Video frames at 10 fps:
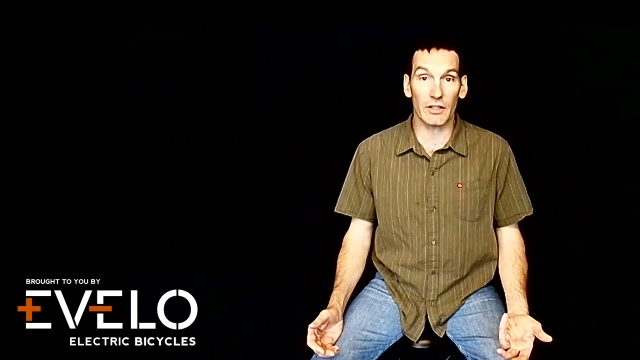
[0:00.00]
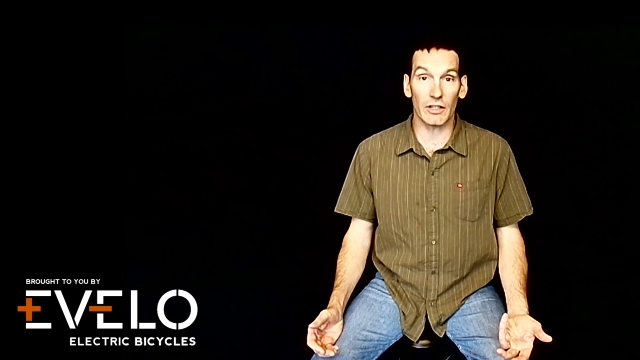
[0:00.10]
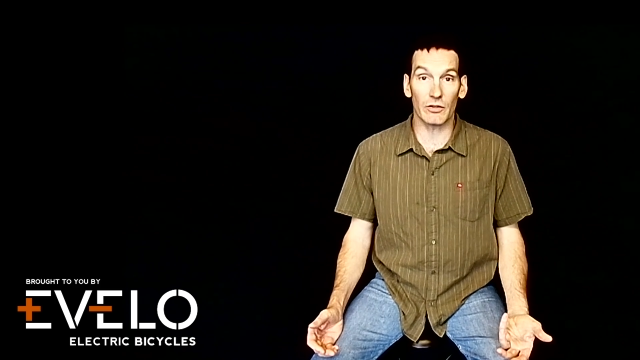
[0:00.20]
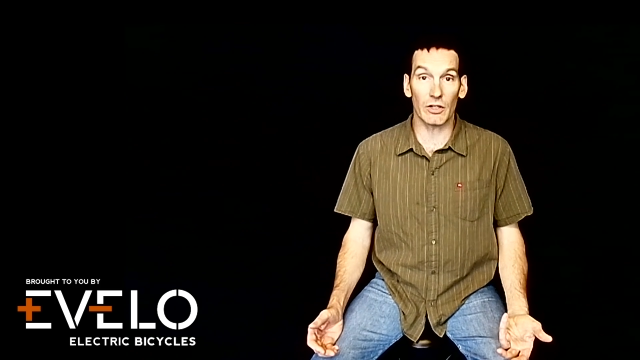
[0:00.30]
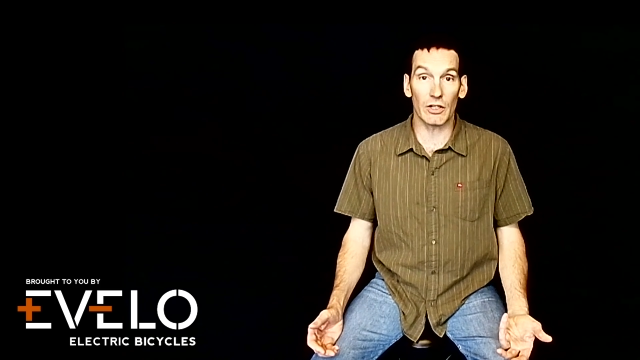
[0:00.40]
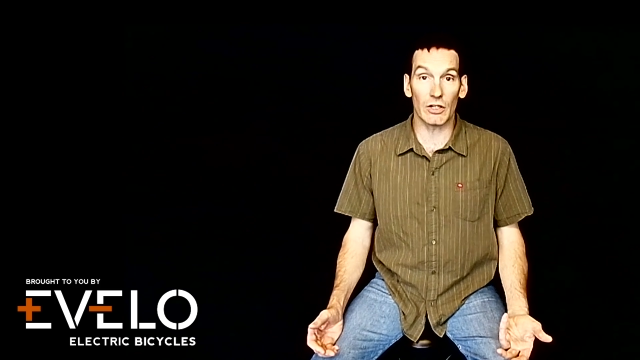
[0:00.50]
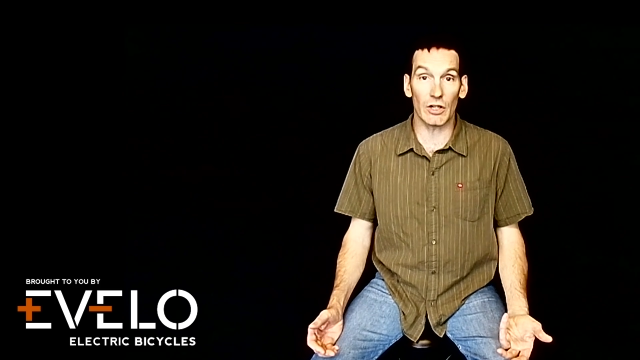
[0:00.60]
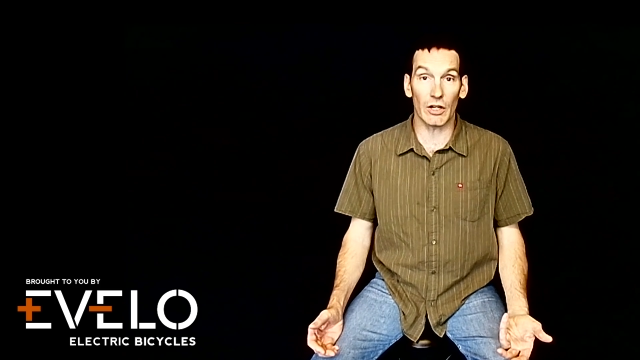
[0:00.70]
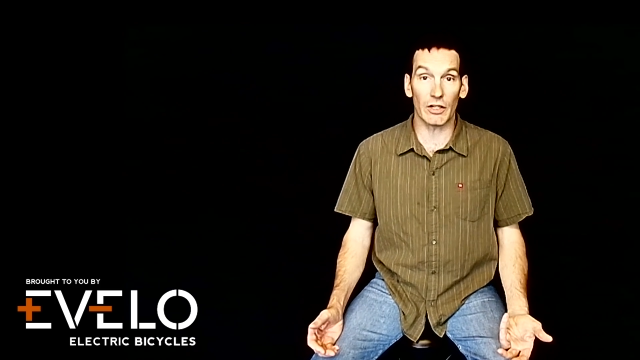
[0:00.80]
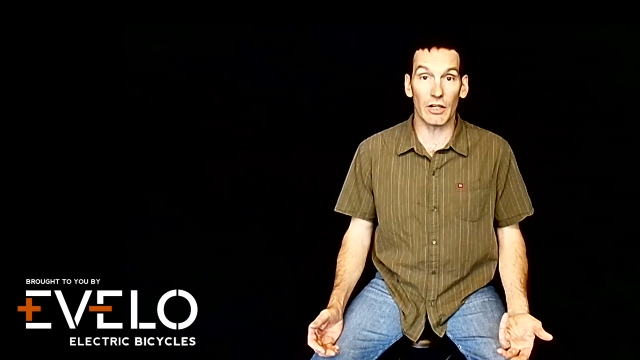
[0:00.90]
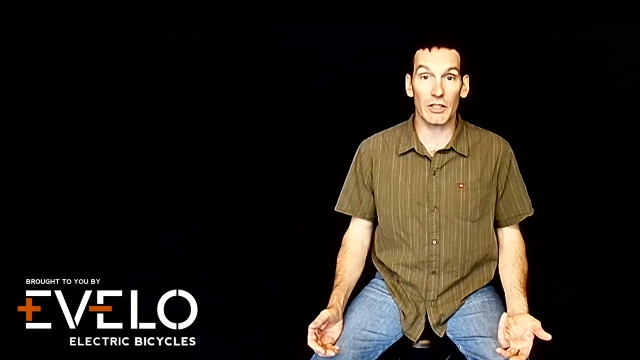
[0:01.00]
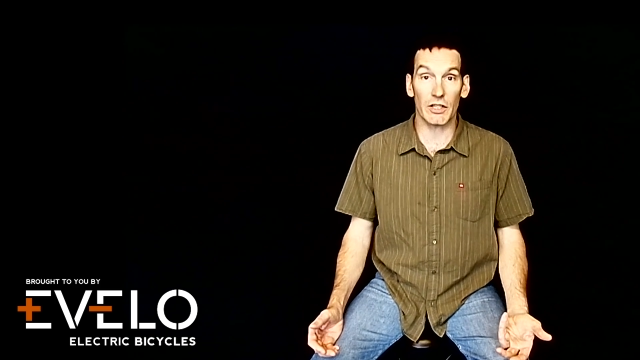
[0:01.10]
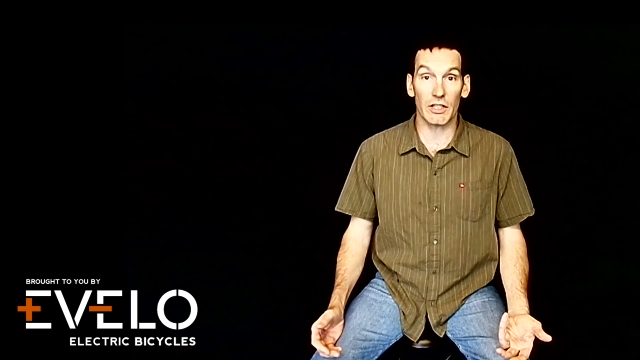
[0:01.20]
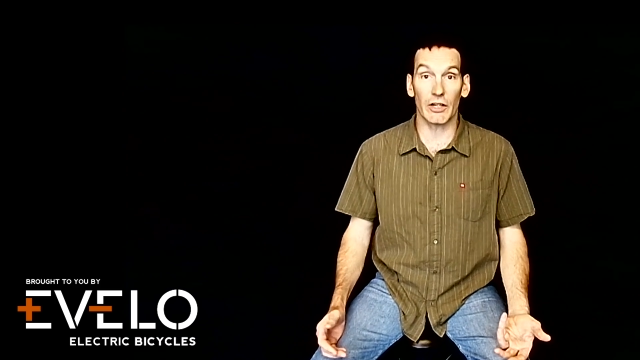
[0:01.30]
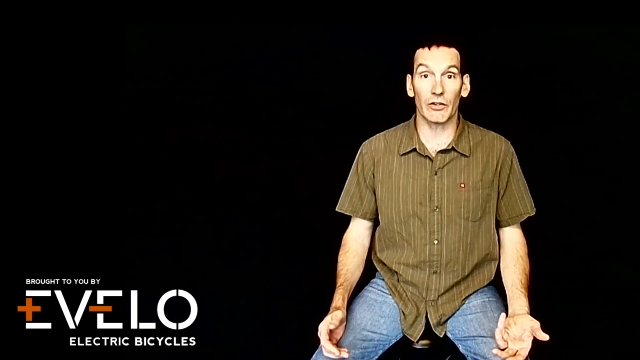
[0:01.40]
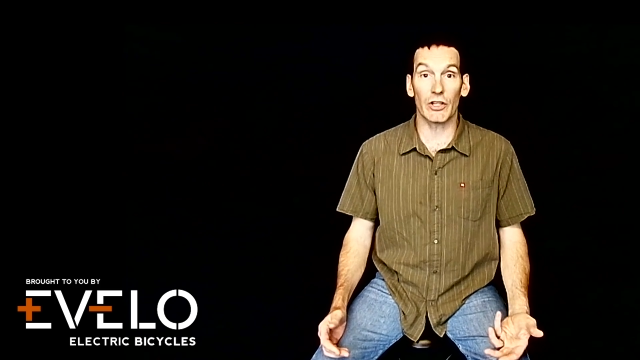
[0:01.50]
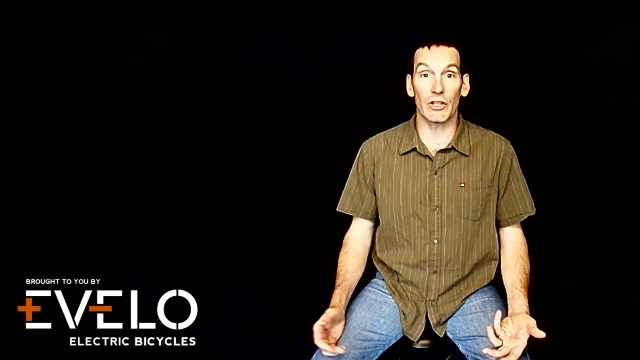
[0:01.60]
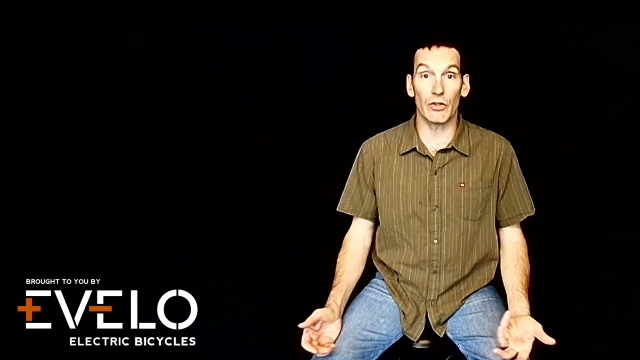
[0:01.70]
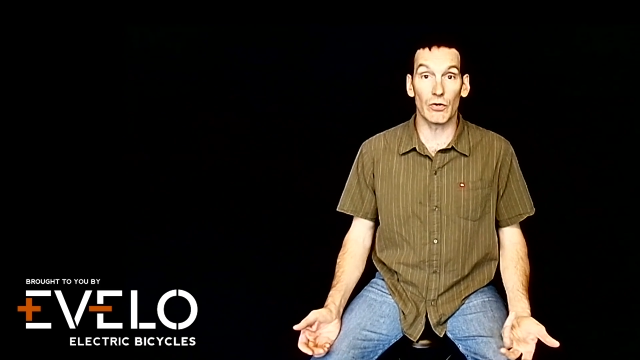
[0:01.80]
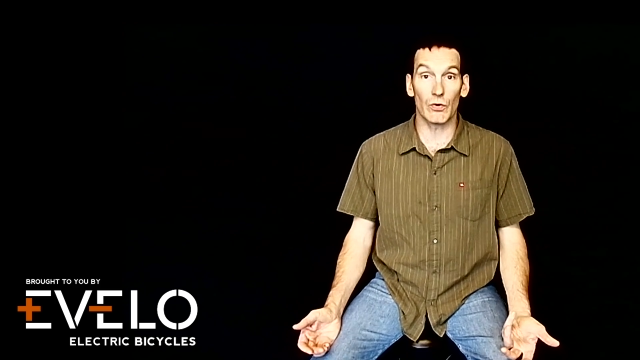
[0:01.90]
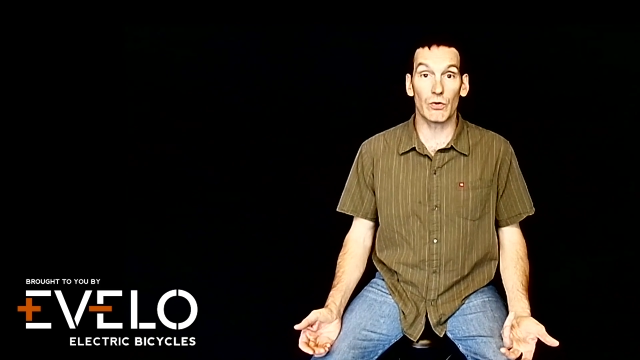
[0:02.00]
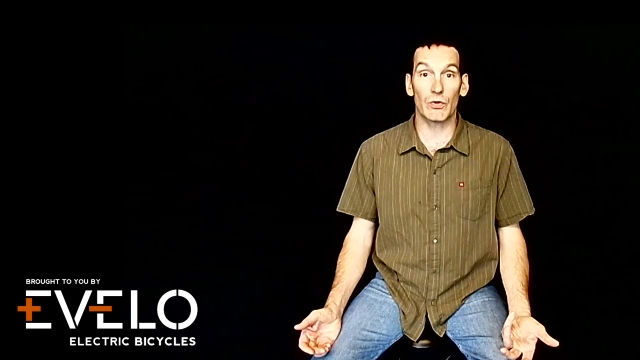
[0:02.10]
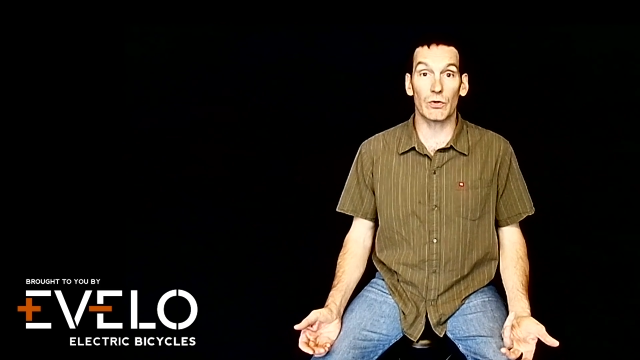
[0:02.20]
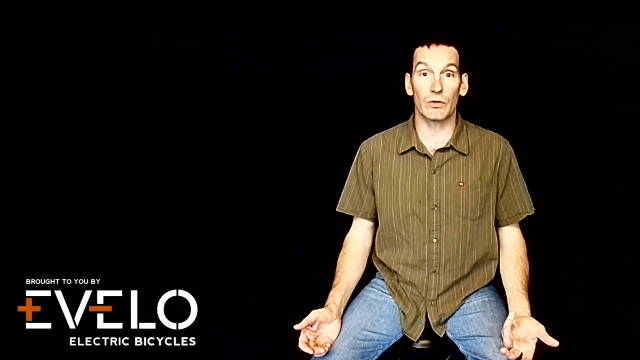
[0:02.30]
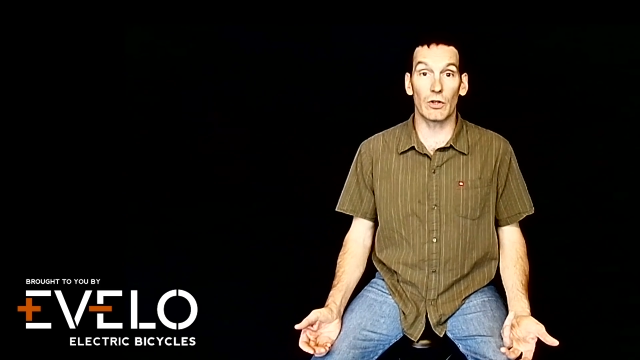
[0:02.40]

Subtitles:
that you can unnecessarily use